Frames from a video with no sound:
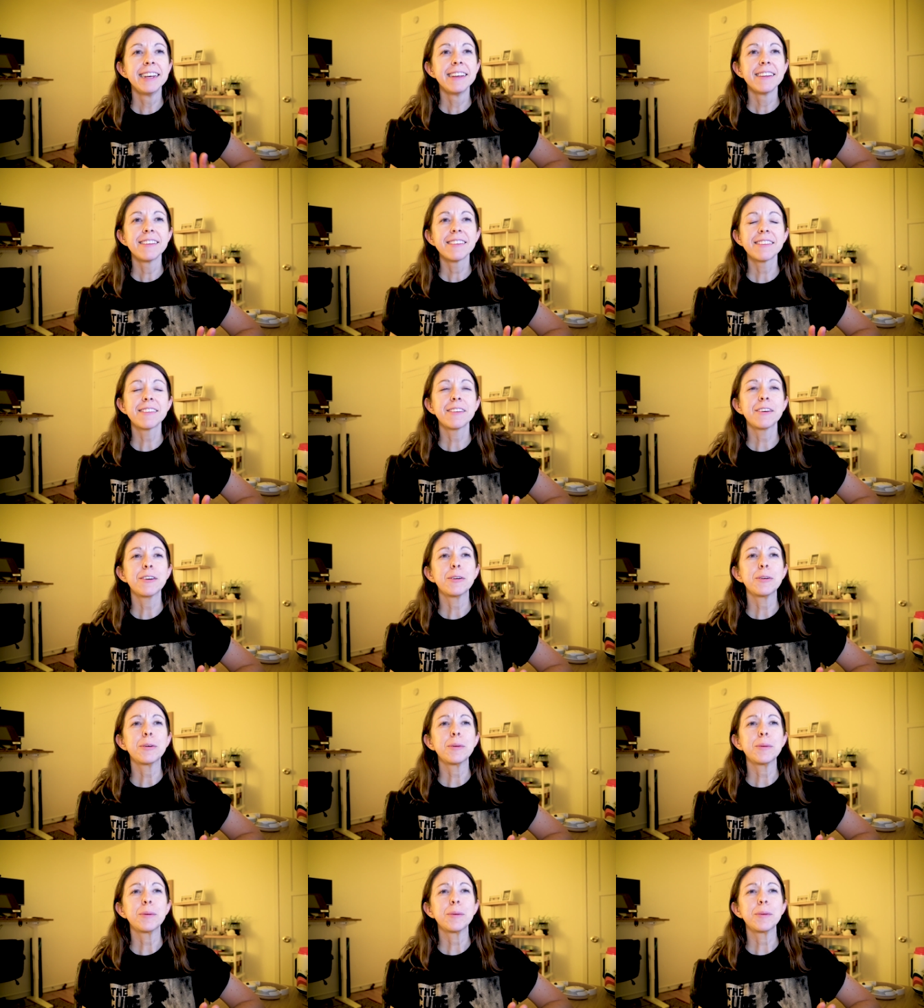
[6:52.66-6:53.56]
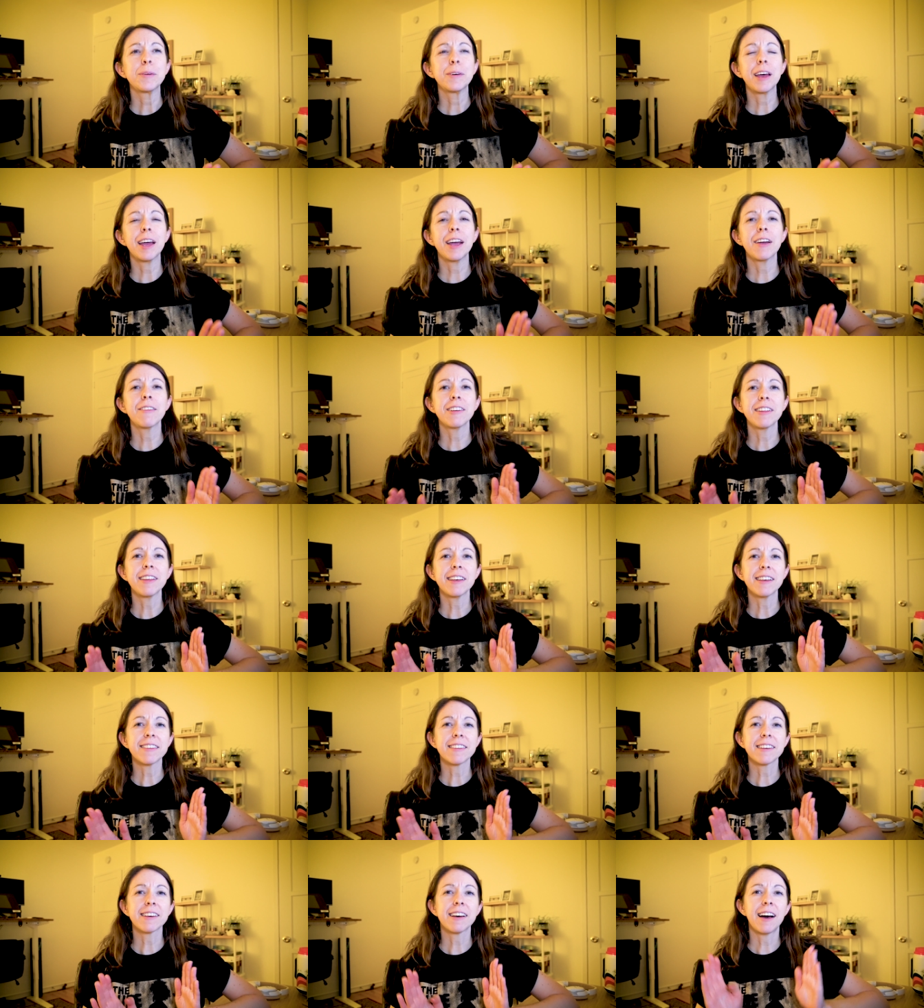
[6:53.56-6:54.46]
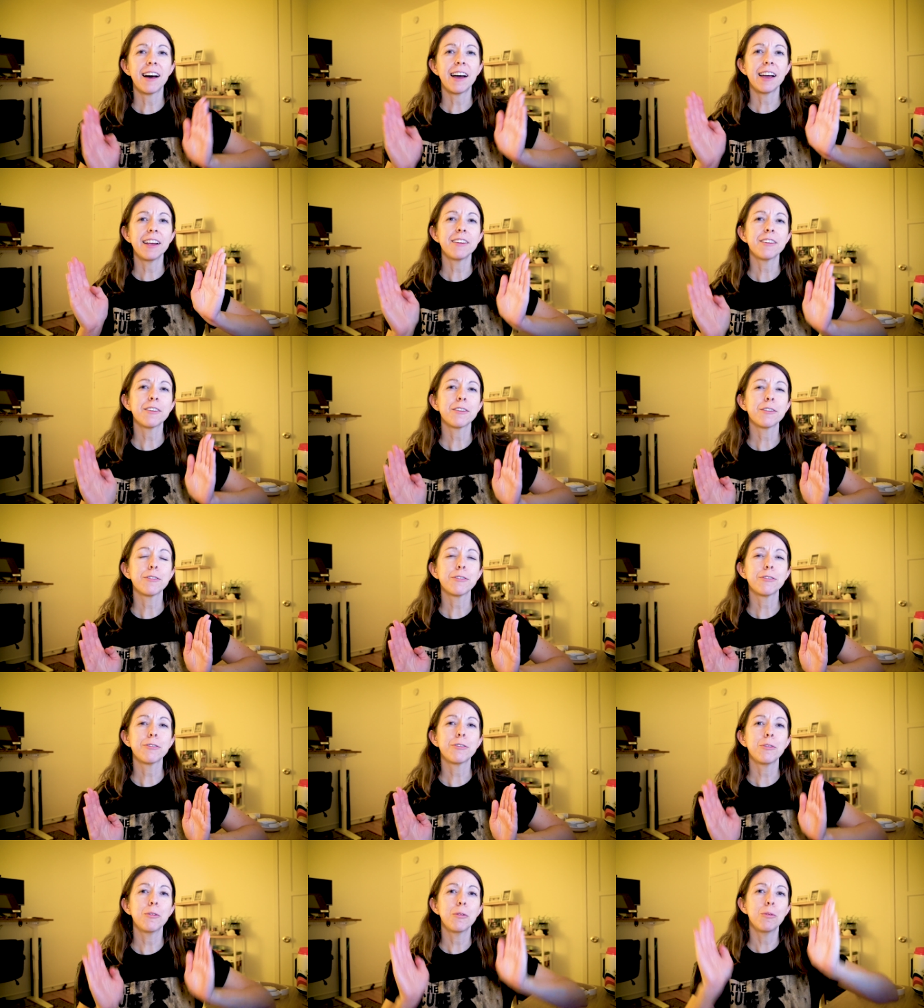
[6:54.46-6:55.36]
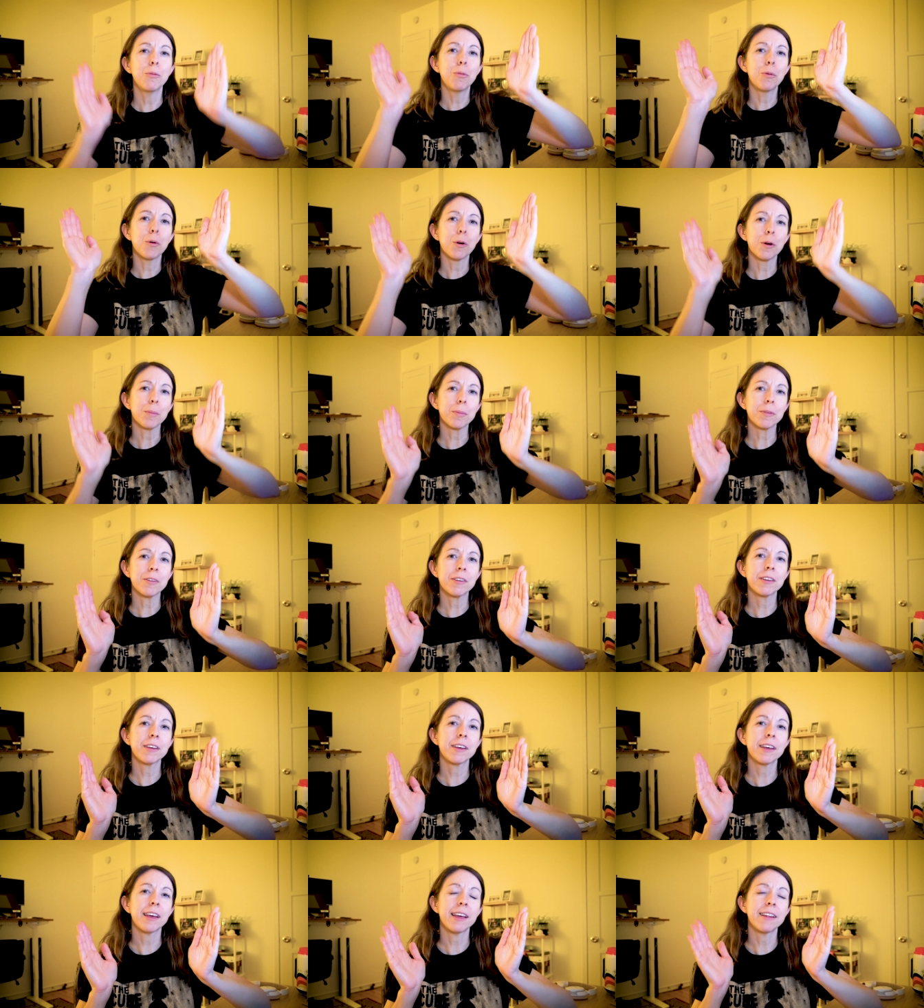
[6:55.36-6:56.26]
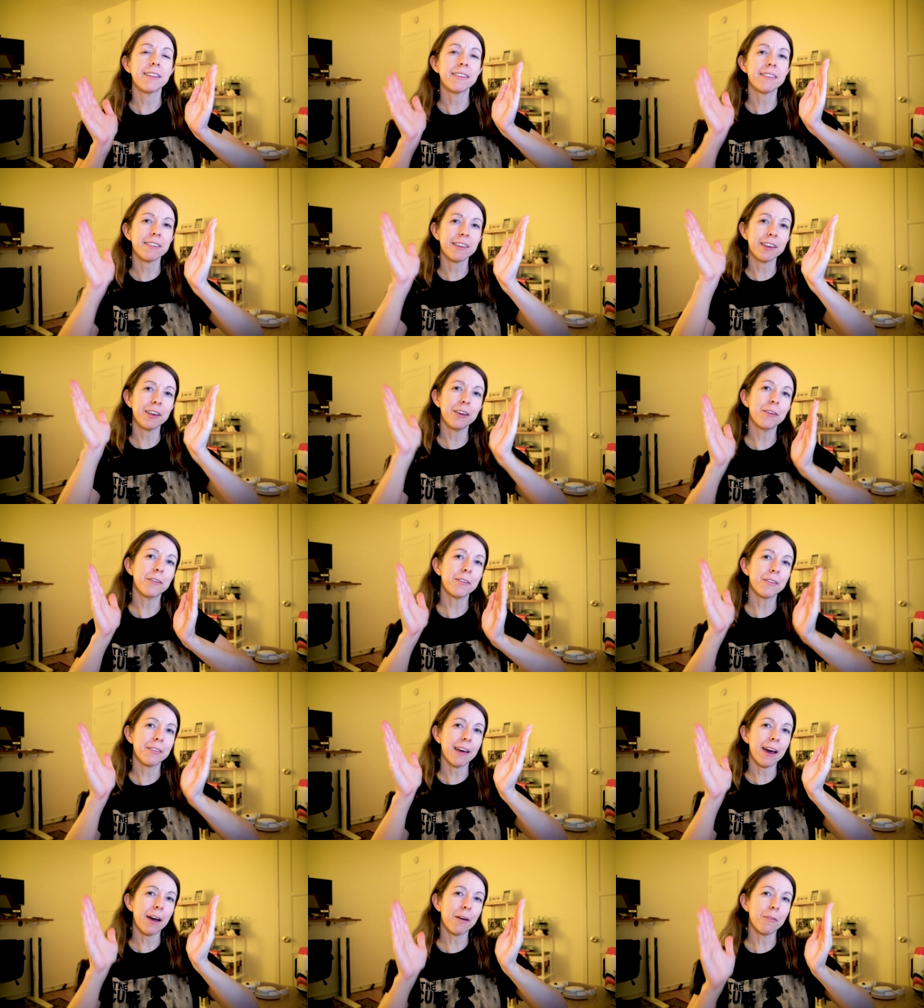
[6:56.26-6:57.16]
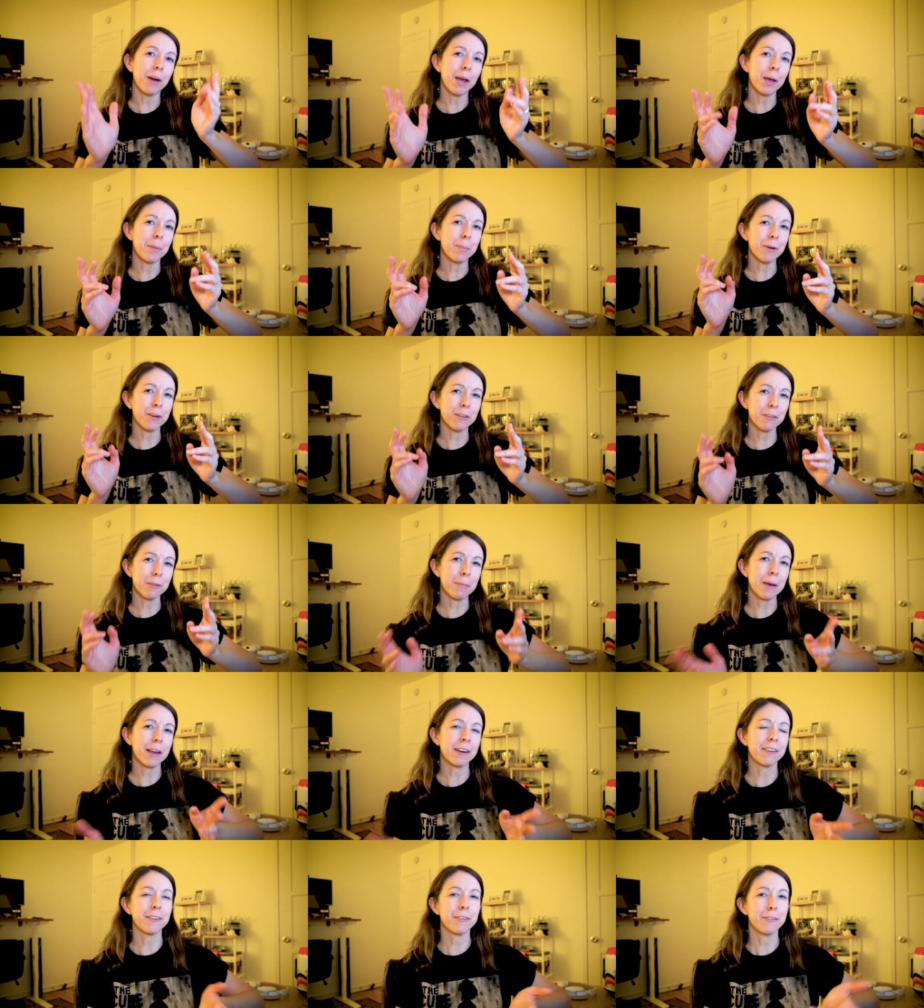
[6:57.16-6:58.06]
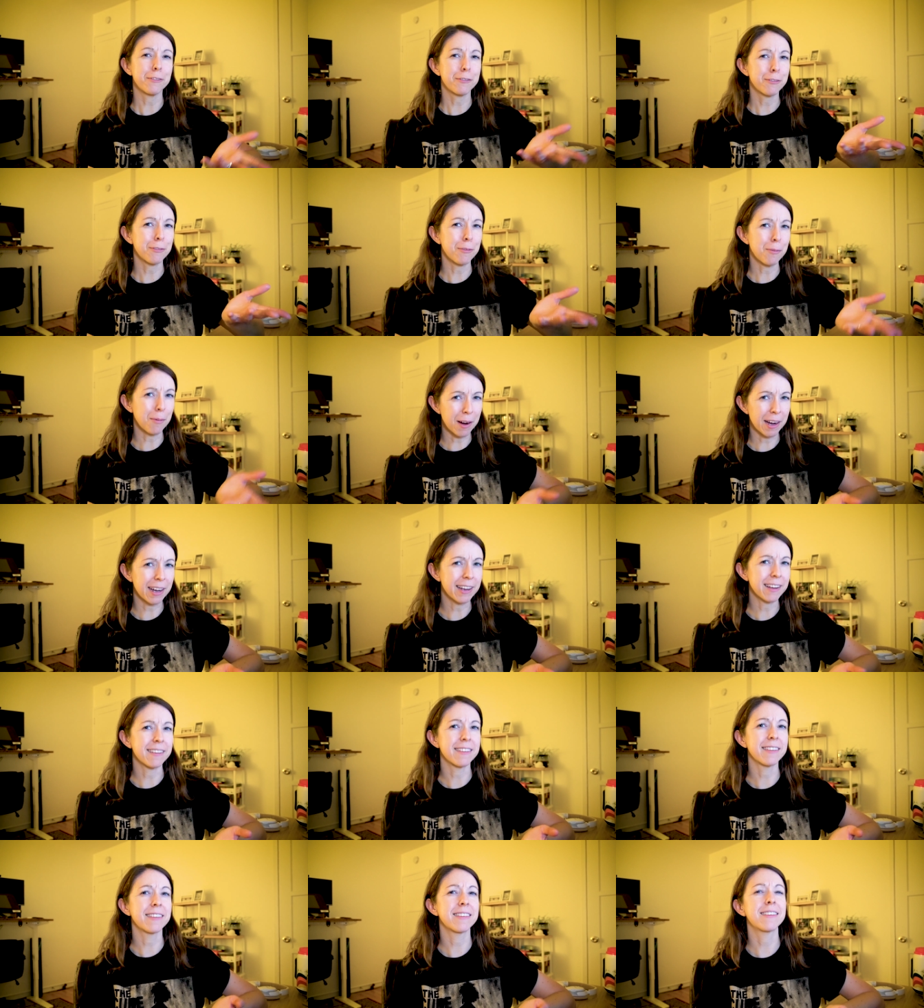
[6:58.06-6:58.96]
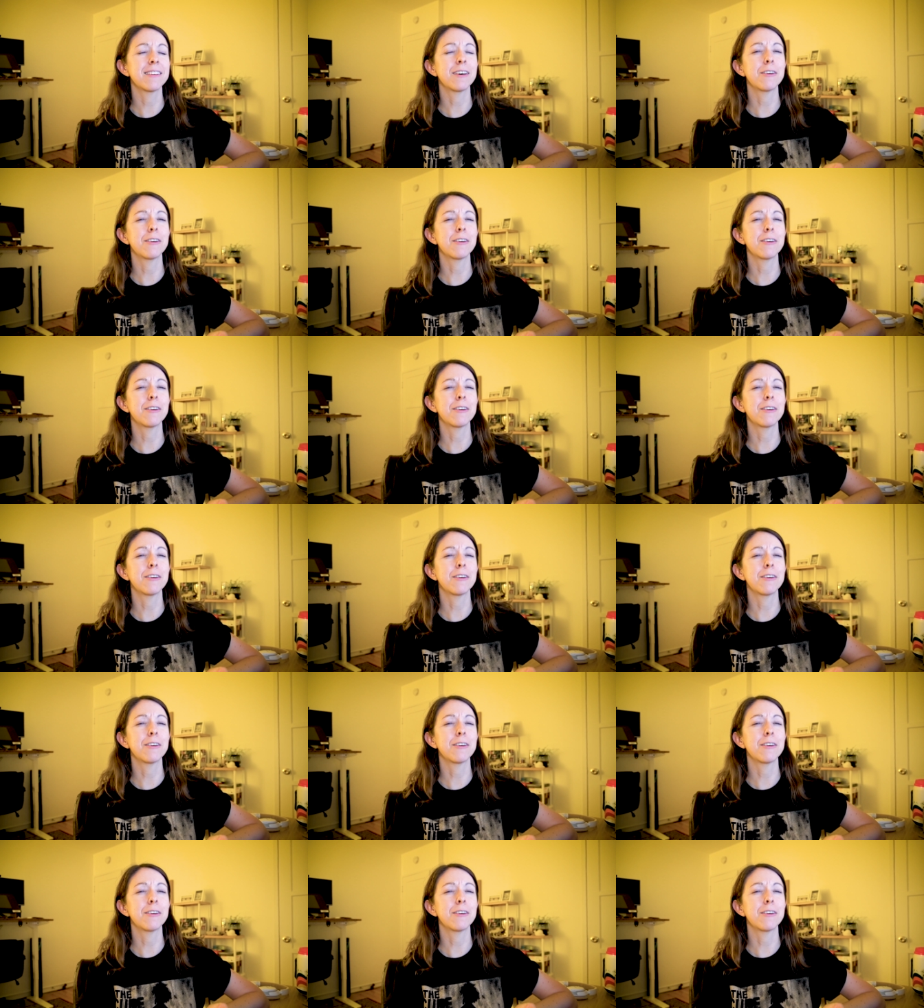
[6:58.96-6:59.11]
So everything is kind of warped and skewed that way perspective-wise.